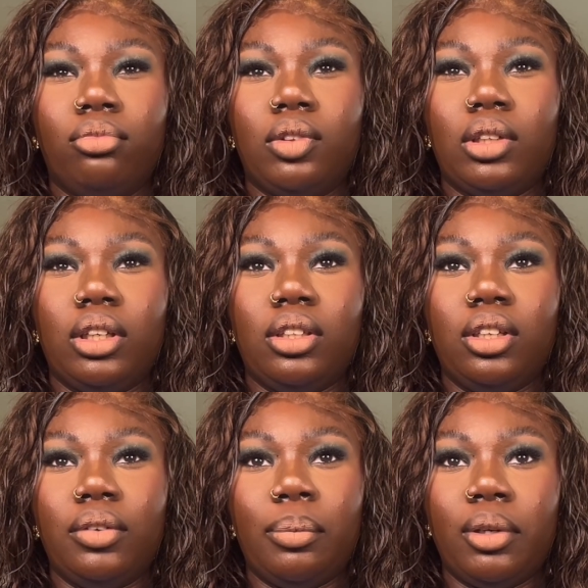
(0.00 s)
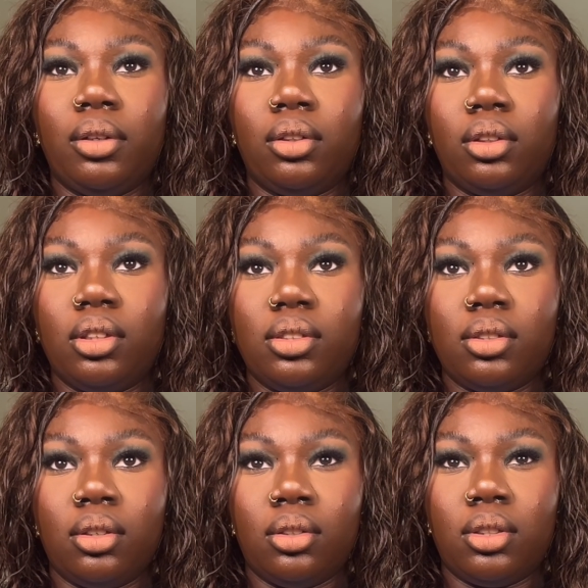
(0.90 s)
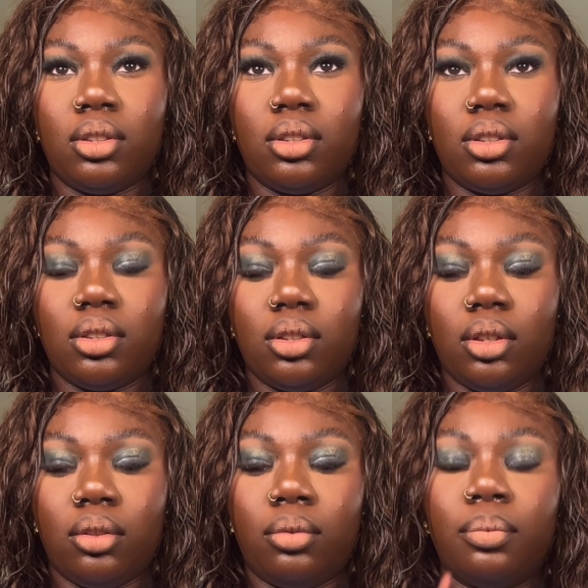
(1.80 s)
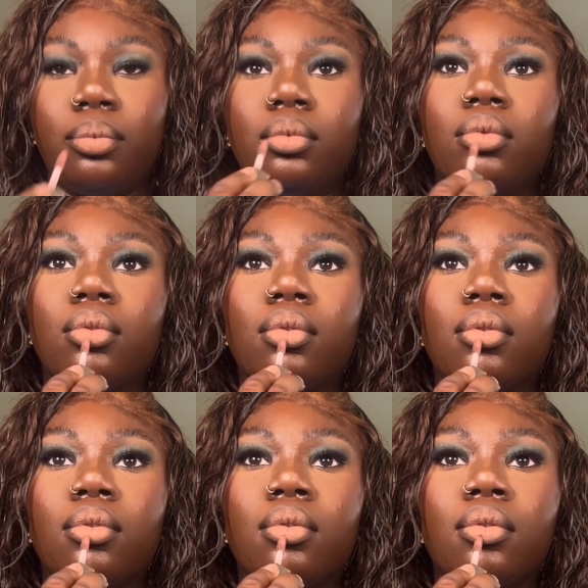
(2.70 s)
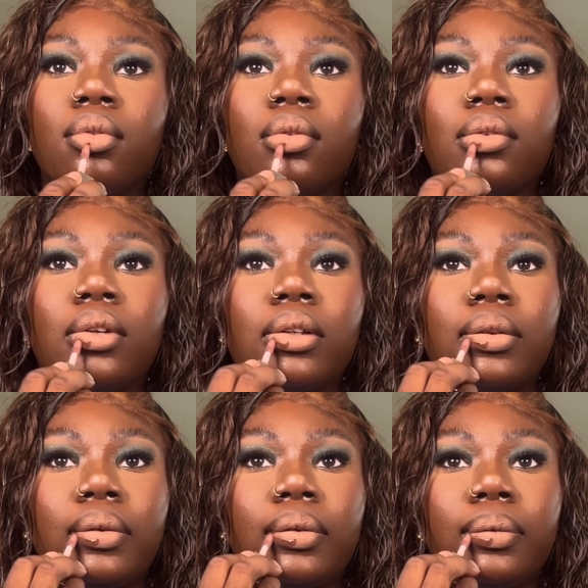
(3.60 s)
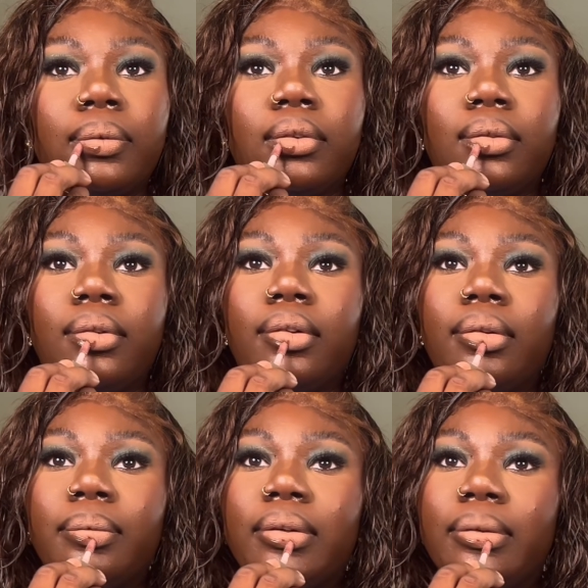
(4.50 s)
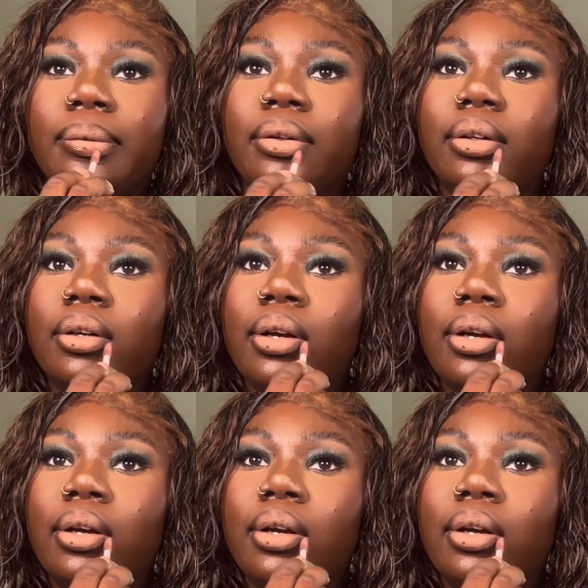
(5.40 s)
I think if I put on this gloss, it should help. Not this one, but the one that I'm about to put on.